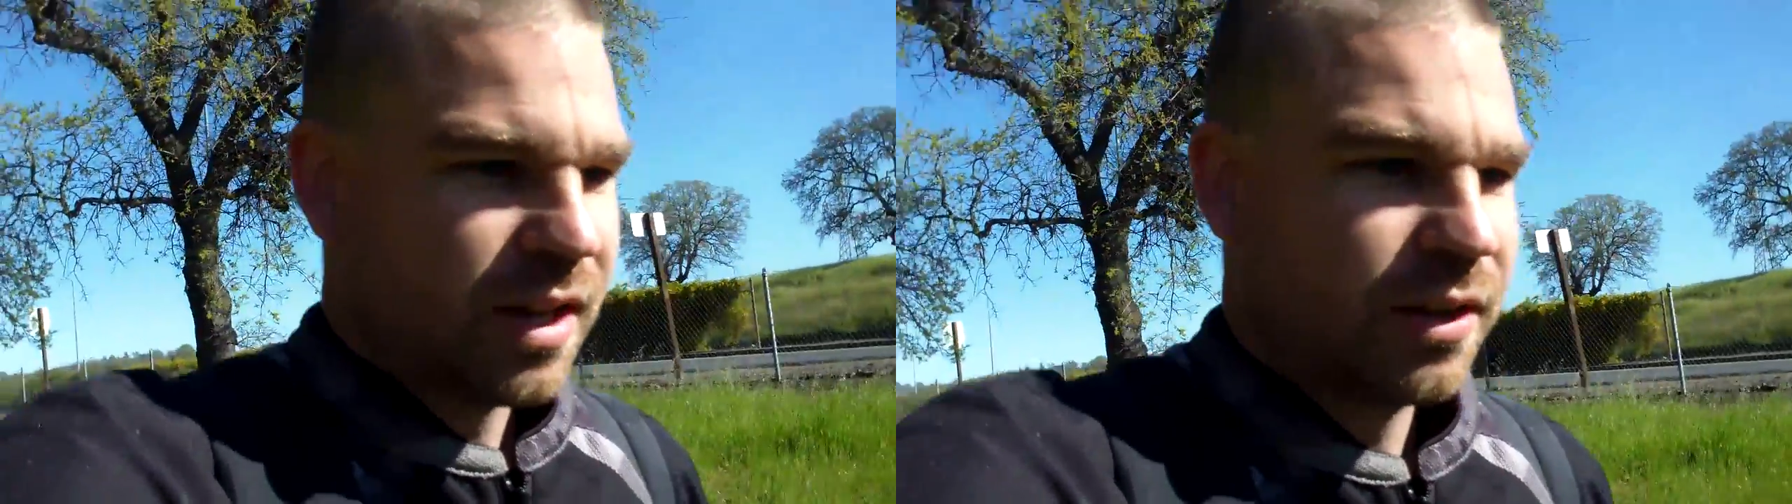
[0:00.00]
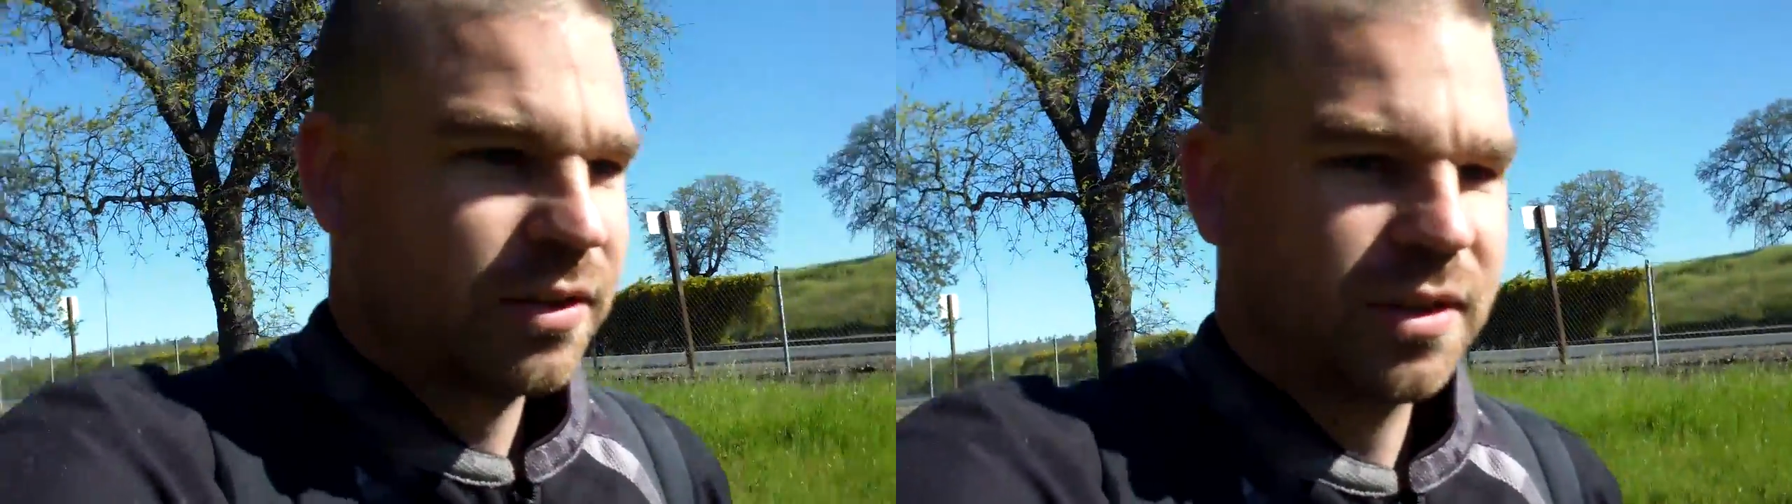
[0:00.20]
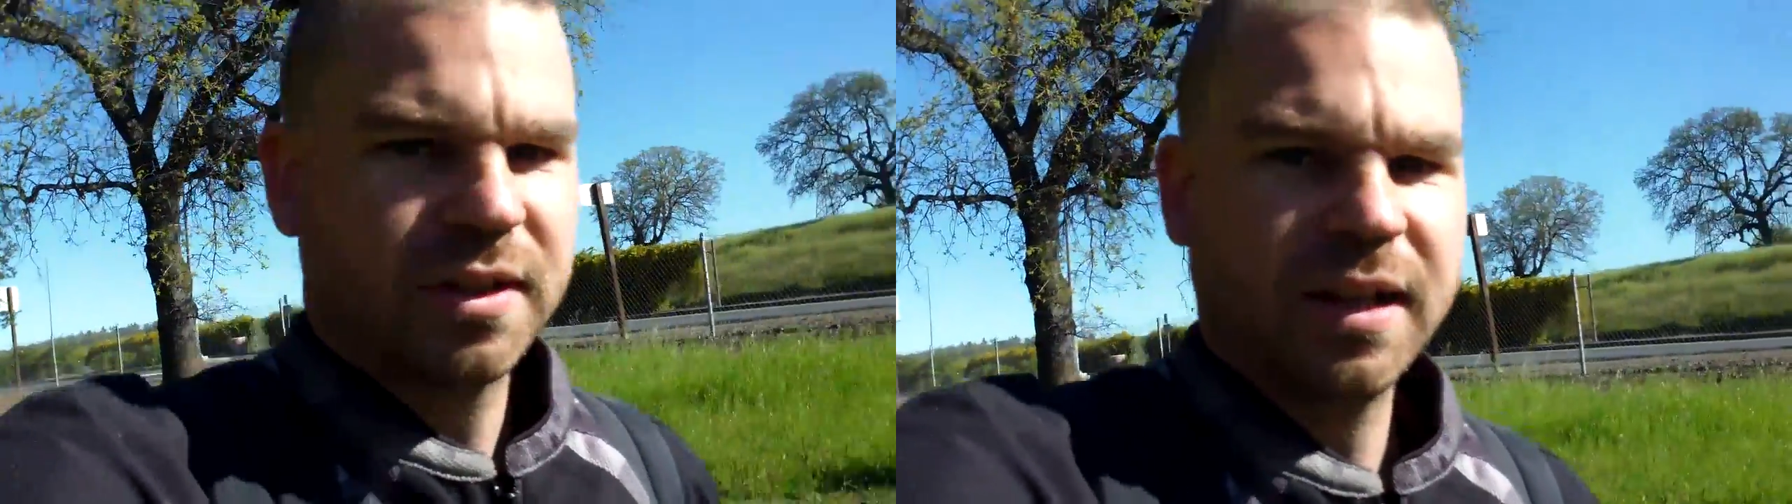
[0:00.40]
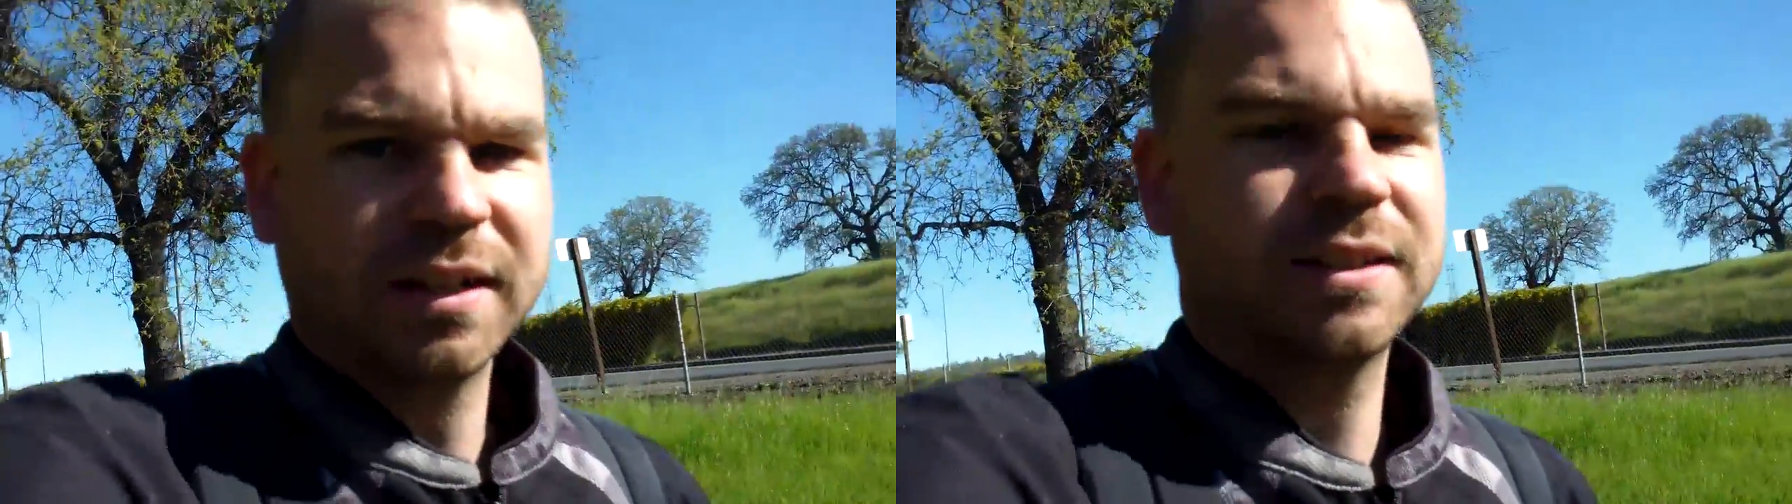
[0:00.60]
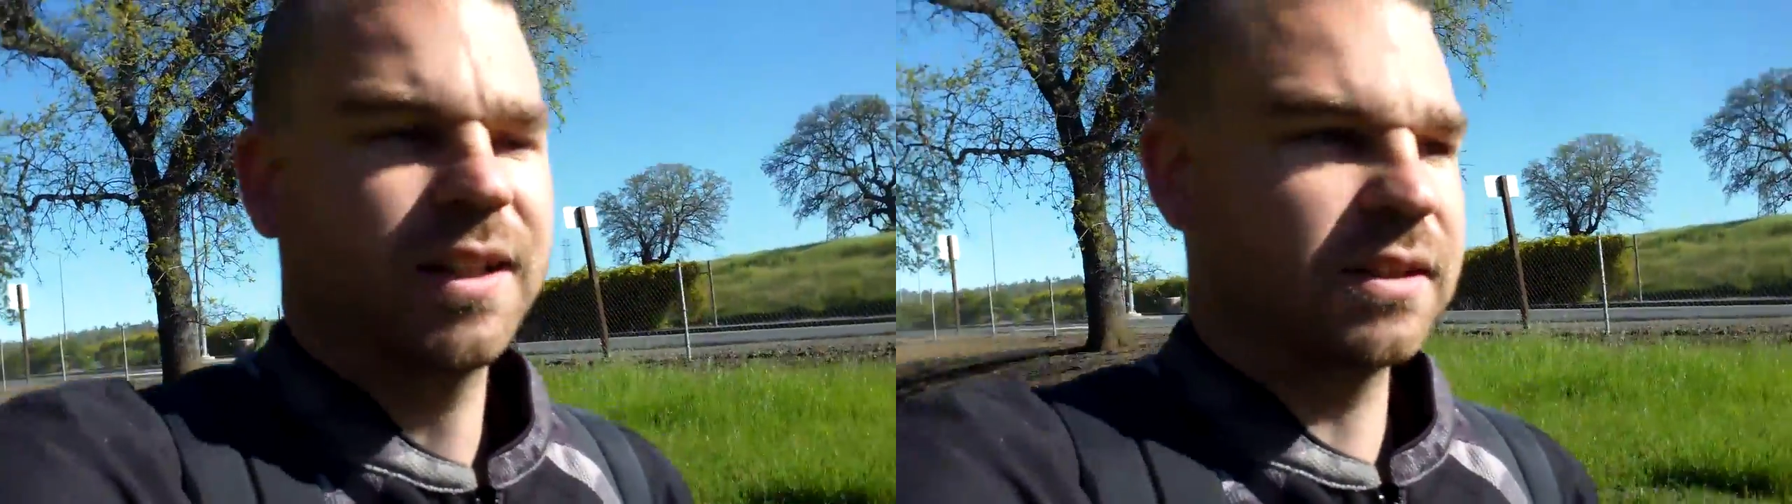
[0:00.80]
south to the
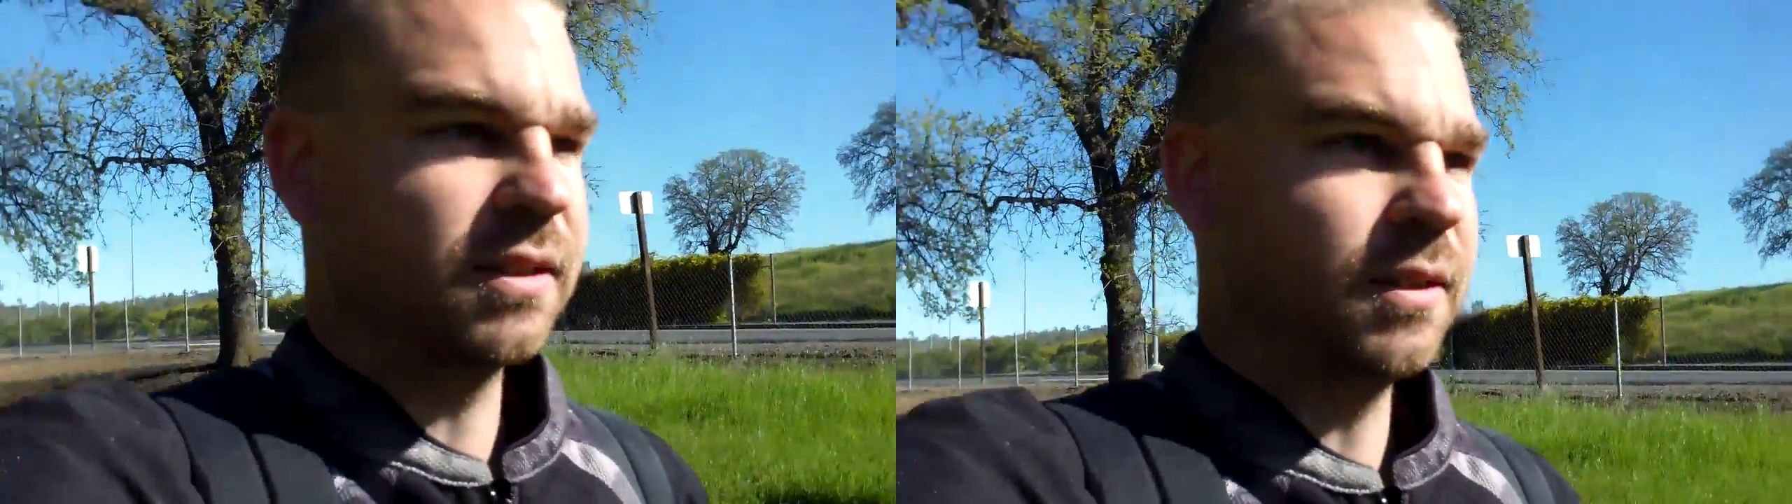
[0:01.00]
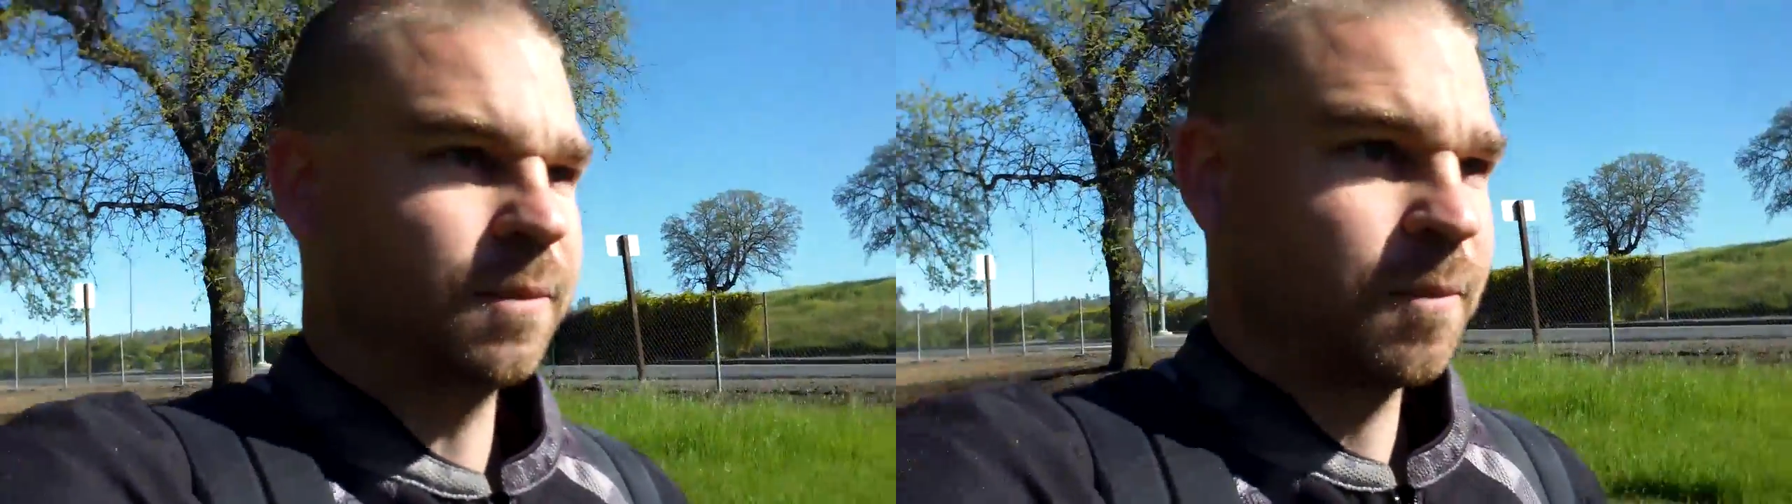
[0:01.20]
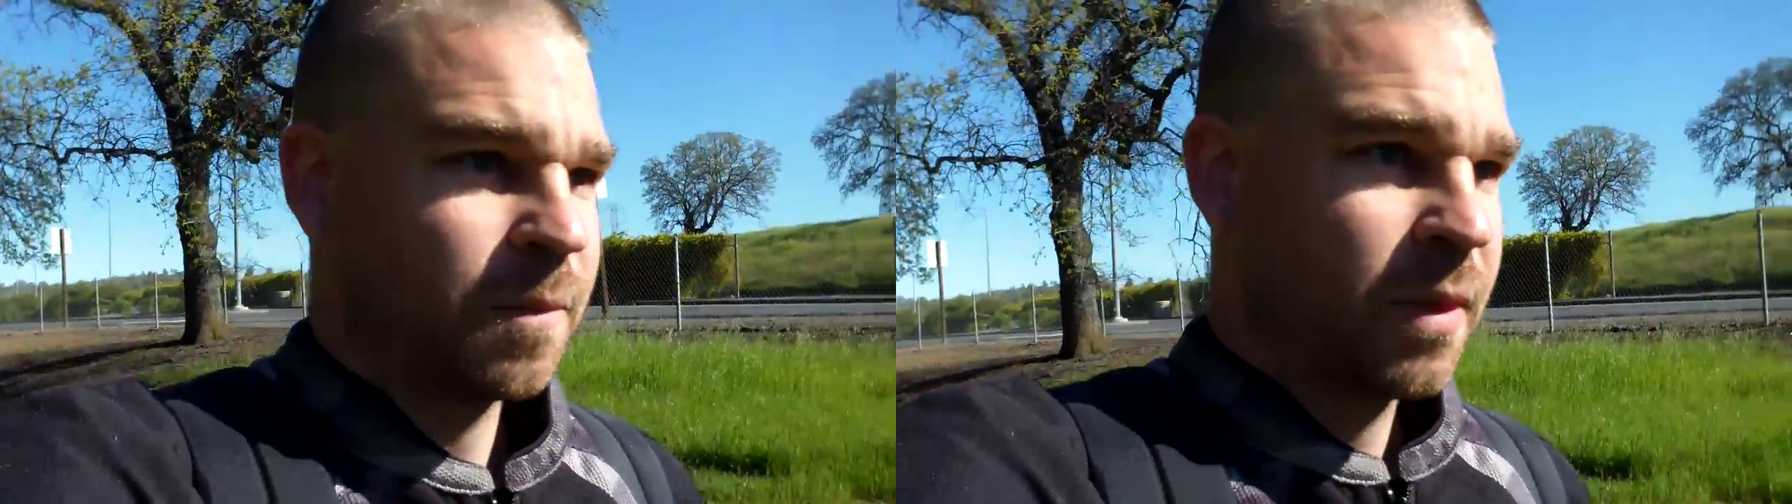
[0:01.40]
next exit,